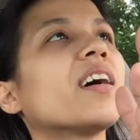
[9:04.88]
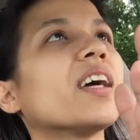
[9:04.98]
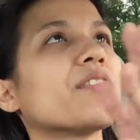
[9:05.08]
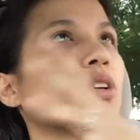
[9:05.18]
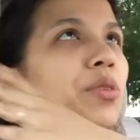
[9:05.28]

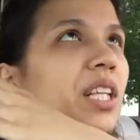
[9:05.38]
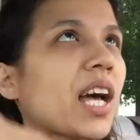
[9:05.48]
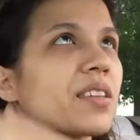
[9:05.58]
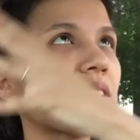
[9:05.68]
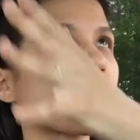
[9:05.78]
If you
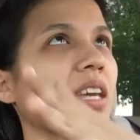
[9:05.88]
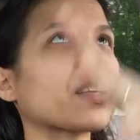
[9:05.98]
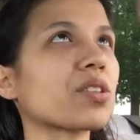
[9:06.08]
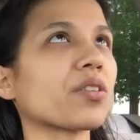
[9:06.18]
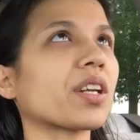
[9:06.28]
realize that
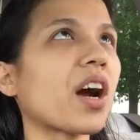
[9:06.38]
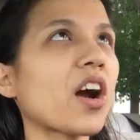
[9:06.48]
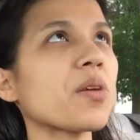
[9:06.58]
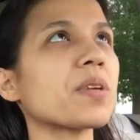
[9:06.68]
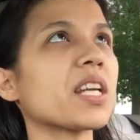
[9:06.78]
things are in
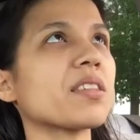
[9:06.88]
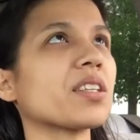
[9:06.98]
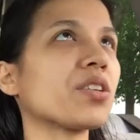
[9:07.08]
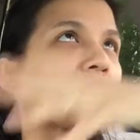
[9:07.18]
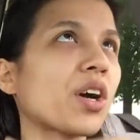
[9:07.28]
harmony,
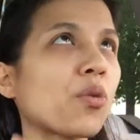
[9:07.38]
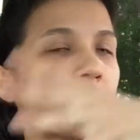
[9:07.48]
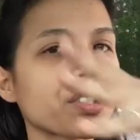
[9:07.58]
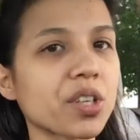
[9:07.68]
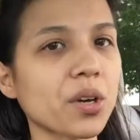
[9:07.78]
then you know
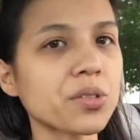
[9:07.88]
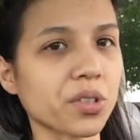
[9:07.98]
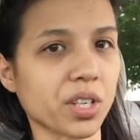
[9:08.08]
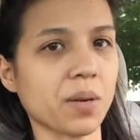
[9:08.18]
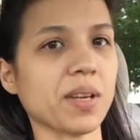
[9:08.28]
which
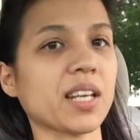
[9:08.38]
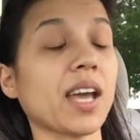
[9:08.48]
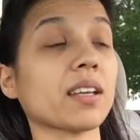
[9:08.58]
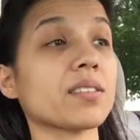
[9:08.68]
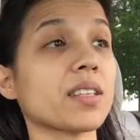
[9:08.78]
notes are coming
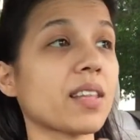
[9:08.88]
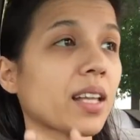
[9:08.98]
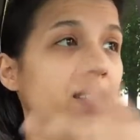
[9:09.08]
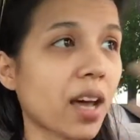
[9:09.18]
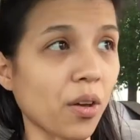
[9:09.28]
next, and
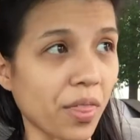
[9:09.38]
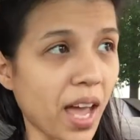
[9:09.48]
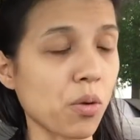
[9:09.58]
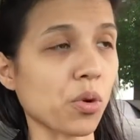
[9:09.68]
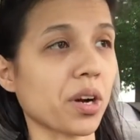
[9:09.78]
that's how
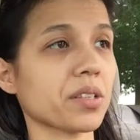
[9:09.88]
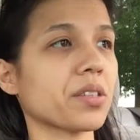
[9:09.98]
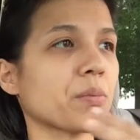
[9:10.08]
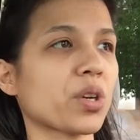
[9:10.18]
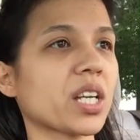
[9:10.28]
that works,
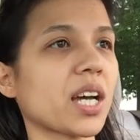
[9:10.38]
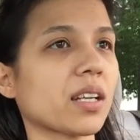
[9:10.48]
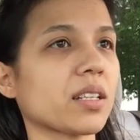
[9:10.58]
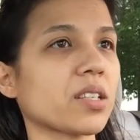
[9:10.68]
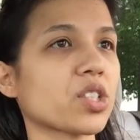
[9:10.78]
the
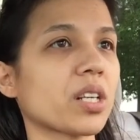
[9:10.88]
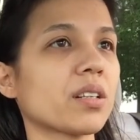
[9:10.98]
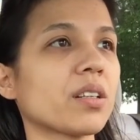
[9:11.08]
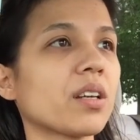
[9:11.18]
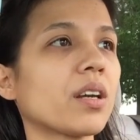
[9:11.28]
precognition.
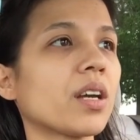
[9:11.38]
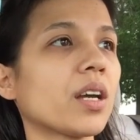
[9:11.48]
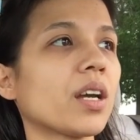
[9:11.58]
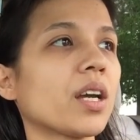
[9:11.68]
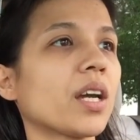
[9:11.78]

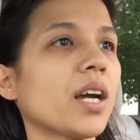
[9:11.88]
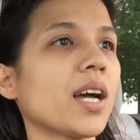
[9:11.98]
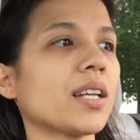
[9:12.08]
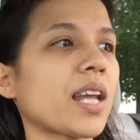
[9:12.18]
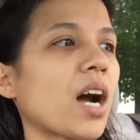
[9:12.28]

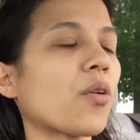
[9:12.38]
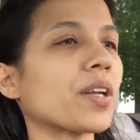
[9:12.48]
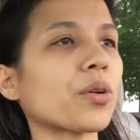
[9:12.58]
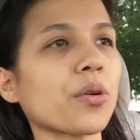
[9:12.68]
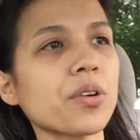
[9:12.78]
Now,
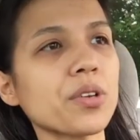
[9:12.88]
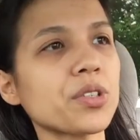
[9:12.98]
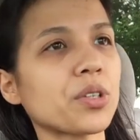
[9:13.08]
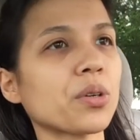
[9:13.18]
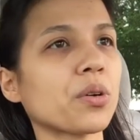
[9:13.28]
in order
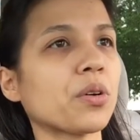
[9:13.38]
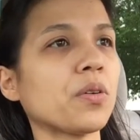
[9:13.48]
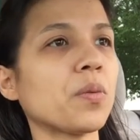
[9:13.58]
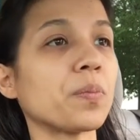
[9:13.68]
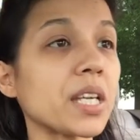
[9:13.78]

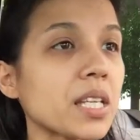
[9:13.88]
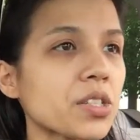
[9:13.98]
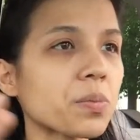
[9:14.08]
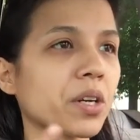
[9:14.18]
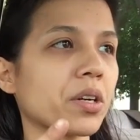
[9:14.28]
to be
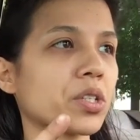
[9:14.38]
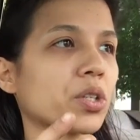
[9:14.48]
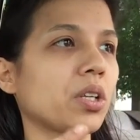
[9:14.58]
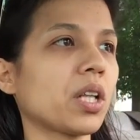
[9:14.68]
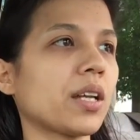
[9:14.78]

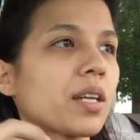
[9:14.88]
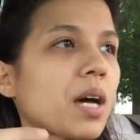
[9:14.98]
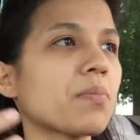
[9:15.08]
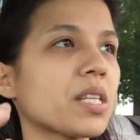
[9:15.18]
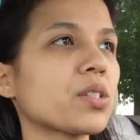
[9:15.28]
spiritual and
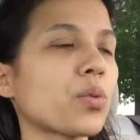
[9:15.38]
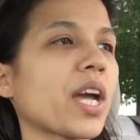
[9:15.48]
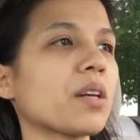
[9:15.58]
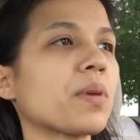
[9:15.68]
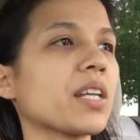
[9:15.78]
not be
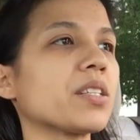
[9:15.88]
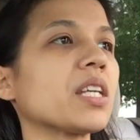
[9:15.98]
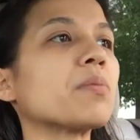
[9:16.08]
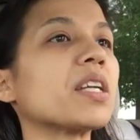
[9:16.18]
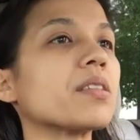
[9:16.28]
swayed by
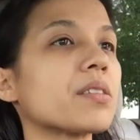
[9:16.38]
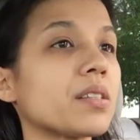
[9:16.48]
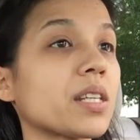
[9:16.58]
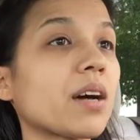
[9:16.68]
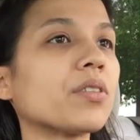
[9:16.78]
demons
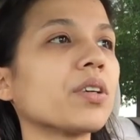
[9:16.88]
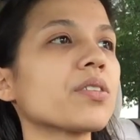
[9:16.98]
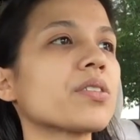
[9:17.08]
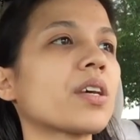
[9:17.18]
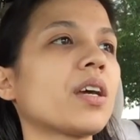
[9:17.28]
and
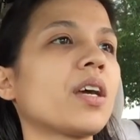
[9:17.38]
devils,